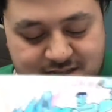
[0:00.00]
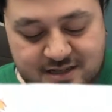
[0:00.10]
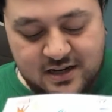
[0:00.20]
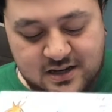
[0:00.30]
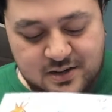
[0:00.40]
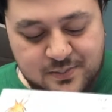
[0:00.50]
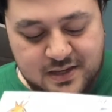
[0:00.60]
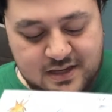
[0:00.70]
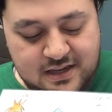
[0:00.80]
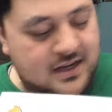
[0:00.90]
Younger
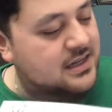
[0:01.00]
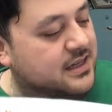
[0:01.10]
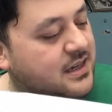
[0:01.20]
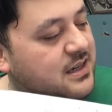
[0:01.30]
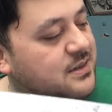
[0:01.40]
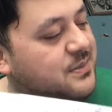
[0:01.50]
me, hey, younger